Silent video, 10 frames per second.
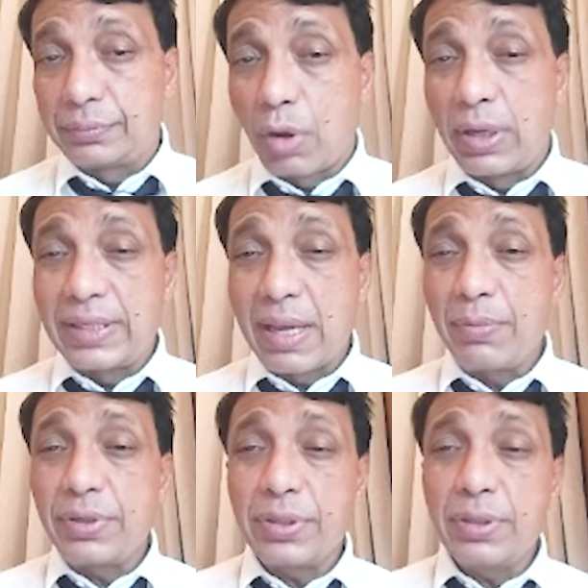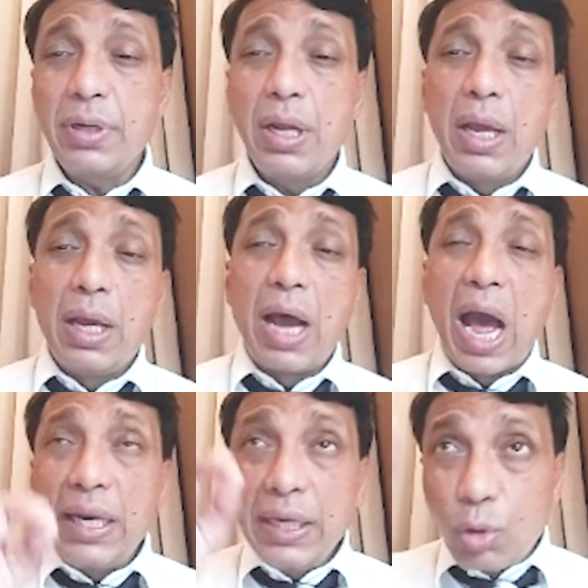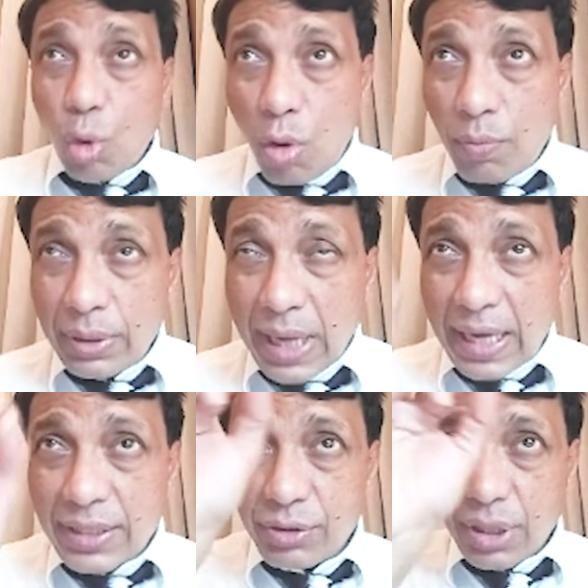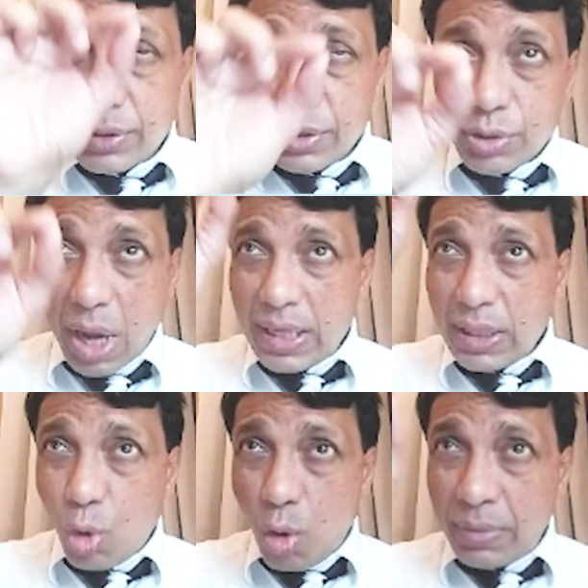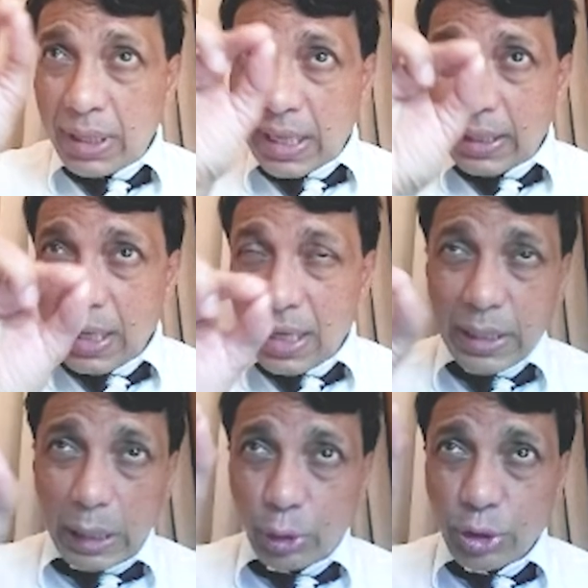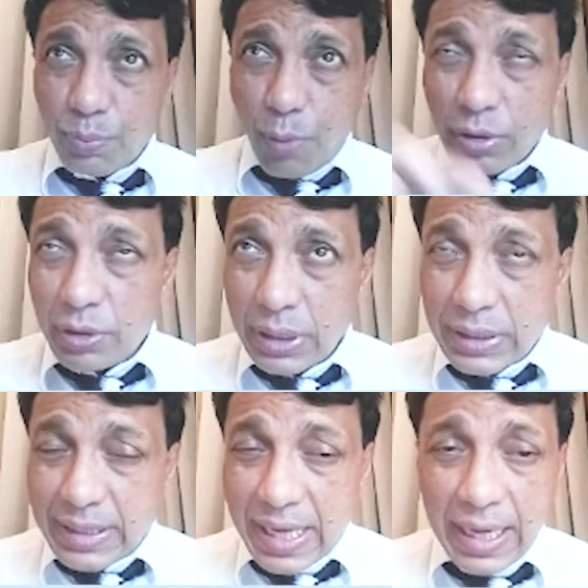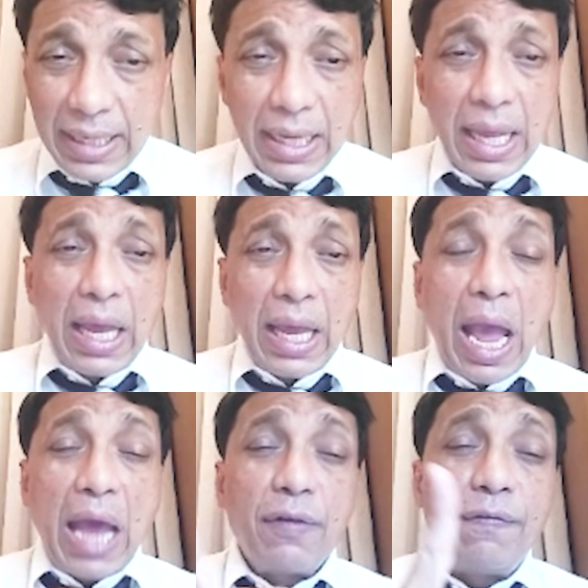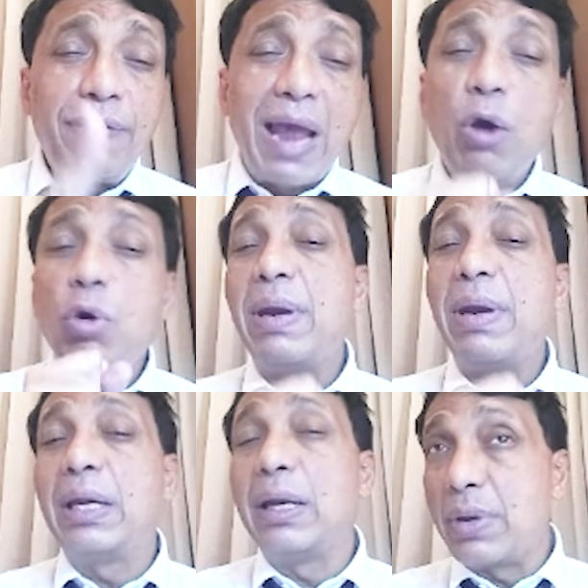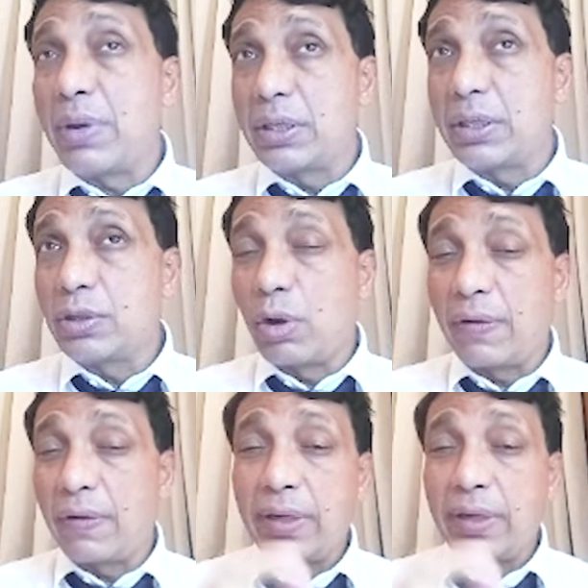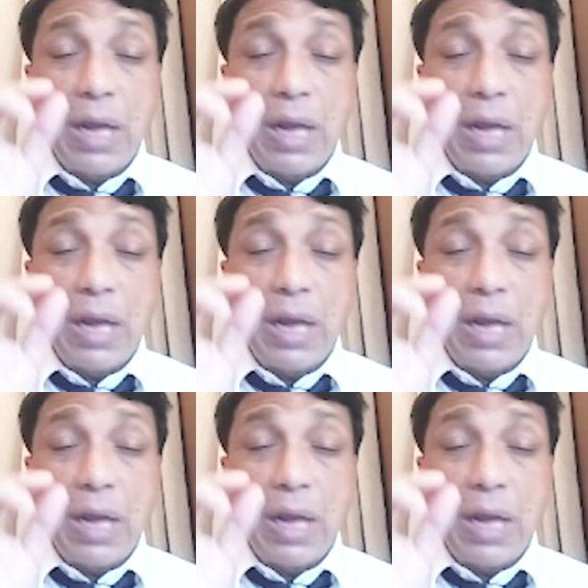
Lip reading: On examination, a honeycomb-like structure, so honeycombing area, a yellowish spot is there, and a flower petal appearance on FA.